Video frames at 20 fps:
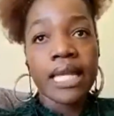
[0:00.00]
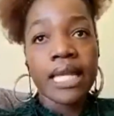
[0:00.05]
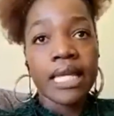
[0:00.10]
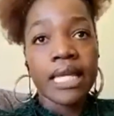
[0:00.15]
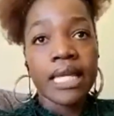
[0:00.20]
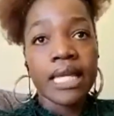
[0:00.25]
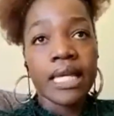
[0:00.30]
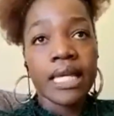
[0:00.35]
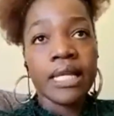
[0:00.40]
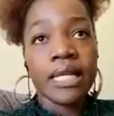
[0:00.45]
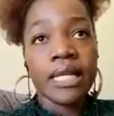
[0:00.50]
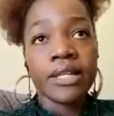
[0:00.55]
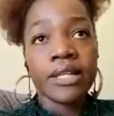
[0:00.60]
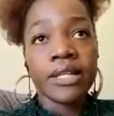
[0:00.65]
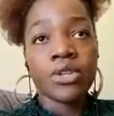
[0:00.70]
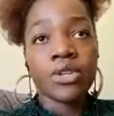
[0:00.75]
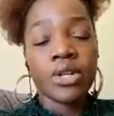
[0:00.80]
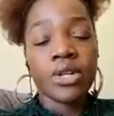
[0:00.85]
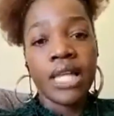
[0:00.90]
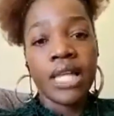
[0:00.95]
Lakini
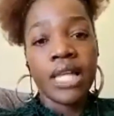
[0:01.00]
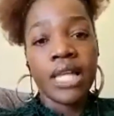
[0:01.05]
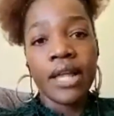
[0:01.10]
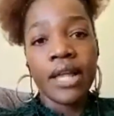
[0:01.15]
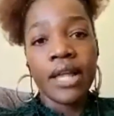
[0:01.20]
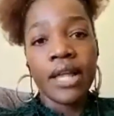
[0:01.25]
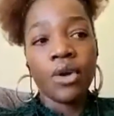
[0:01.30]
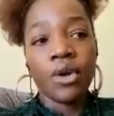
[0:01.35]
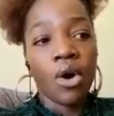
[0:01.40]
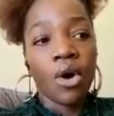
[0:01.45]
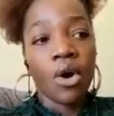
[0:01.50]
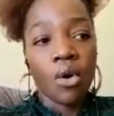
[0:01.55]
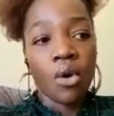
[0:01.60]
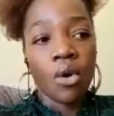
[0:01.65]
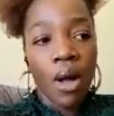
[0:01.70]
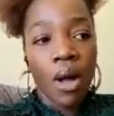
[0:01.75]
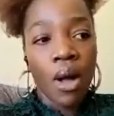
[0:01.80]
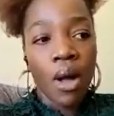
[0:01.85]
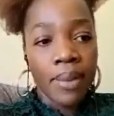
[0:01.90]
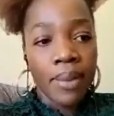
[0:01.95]
little did I know
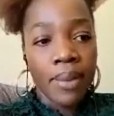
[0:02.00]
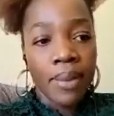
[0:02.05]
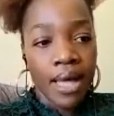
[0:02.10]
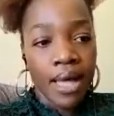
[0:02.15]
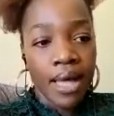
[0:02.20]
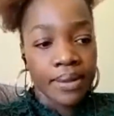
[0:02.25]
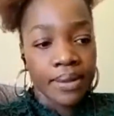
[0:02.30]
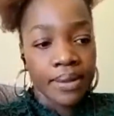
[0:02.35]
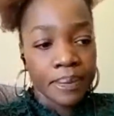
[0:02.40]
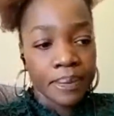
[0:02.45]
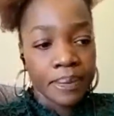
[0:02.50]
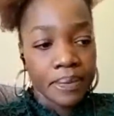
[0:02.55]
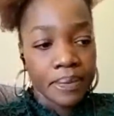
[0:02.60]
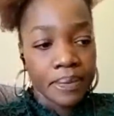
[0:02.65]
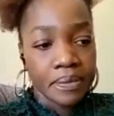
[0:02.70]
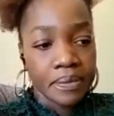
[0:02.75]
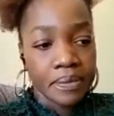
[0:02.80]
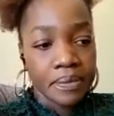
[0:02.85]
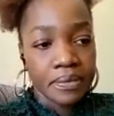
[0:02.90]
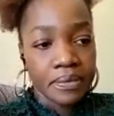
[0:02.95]
kwamba
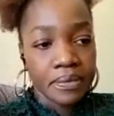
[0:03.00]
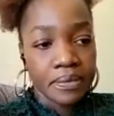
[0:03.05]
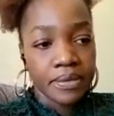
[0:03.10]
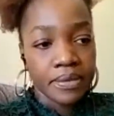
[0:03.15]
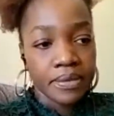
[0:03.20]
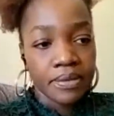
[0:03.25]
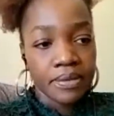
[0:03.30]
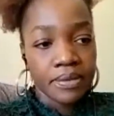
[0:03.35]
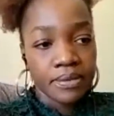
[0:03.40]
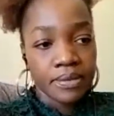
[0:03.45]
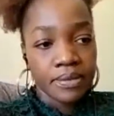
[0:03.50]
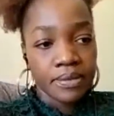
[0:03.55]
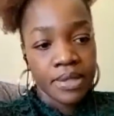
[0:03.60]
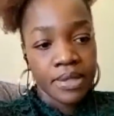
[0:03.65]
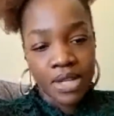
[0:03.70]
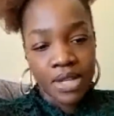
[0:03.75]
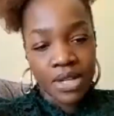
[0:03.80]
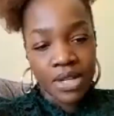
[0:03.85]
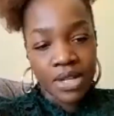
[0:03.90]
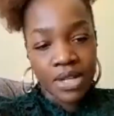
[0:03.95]

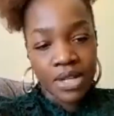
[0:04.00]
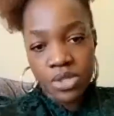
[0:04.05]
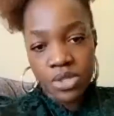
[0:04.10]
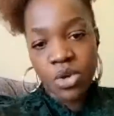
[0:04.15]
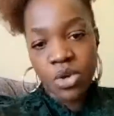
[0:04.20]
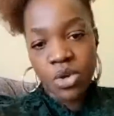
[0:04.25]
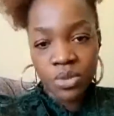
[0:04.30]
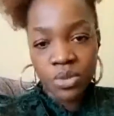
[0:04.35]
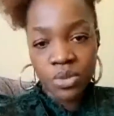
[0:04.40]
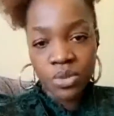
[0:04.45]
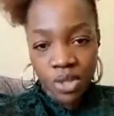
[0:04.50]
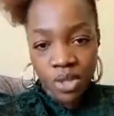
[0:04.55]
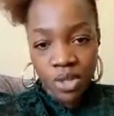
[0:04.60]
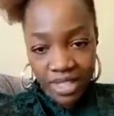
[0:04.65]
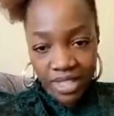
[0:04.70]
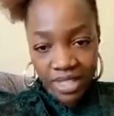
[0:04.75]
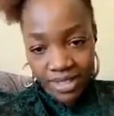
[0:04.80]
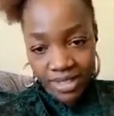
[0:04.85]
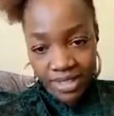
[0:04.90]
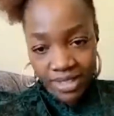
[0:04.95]
that was God
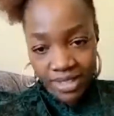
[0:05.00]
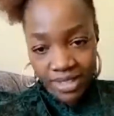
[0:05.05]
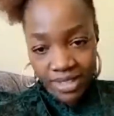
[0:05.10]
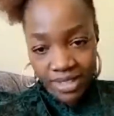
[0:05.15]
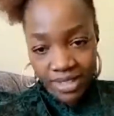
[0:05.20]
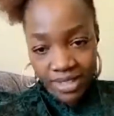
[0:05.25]
working.